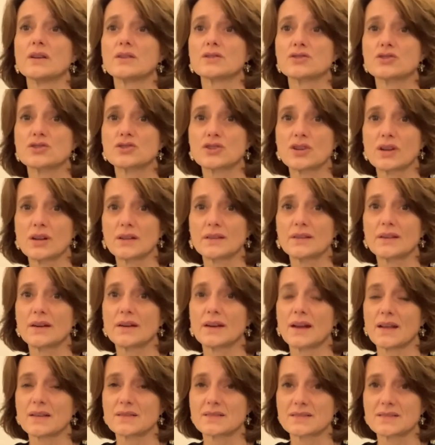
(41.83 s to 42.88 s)
children
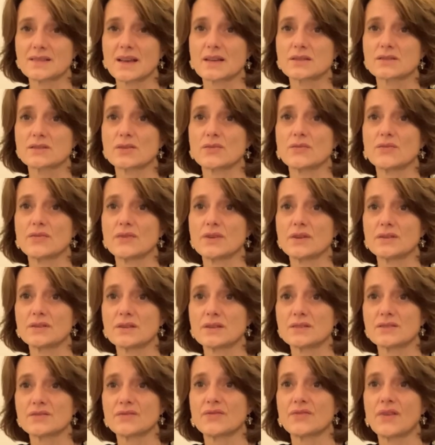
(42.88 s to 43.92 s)
and sex
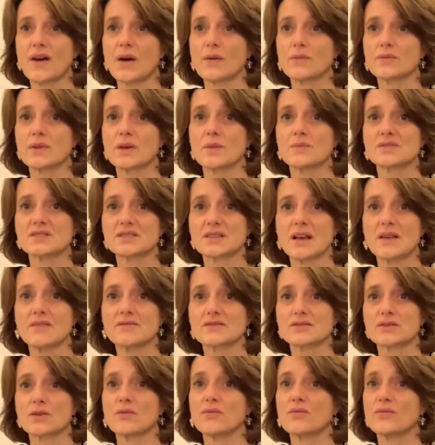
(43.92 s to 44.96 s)
offenders found
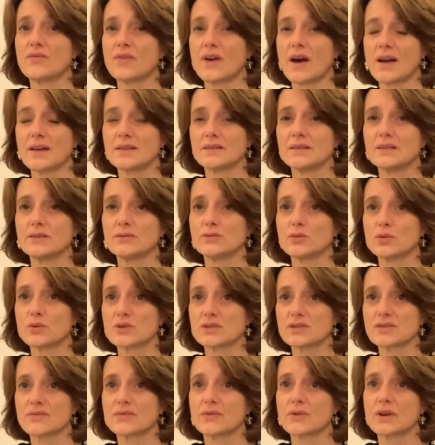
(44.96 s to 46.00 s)
themselves confined
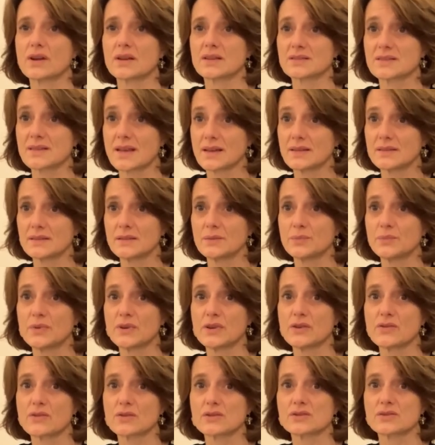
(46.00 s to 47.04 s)
indoors for extended
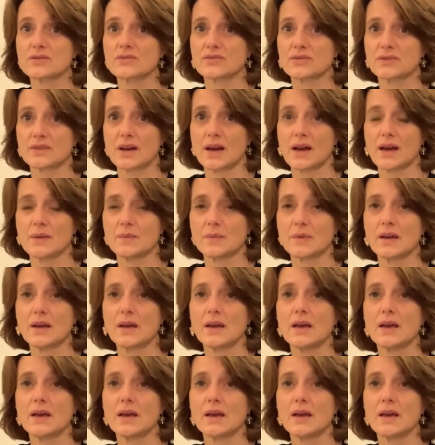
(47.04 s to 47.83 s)
periods of time.